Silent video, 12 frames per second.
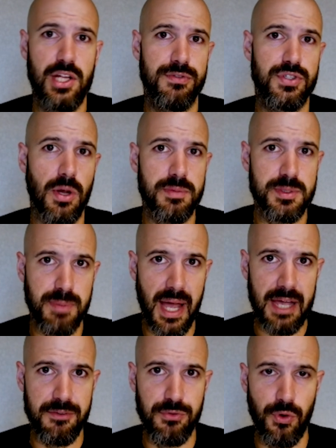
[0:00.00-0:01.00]
and you've stopped
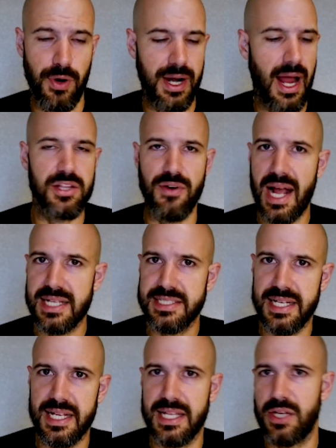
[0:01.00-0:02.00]
paying for it, either
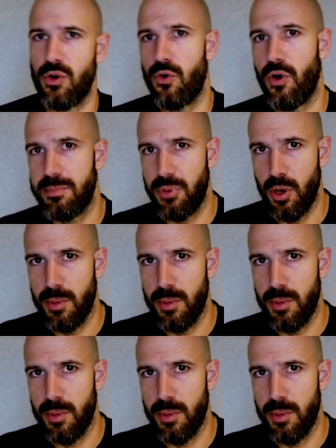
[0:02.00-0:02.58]
accidentally or on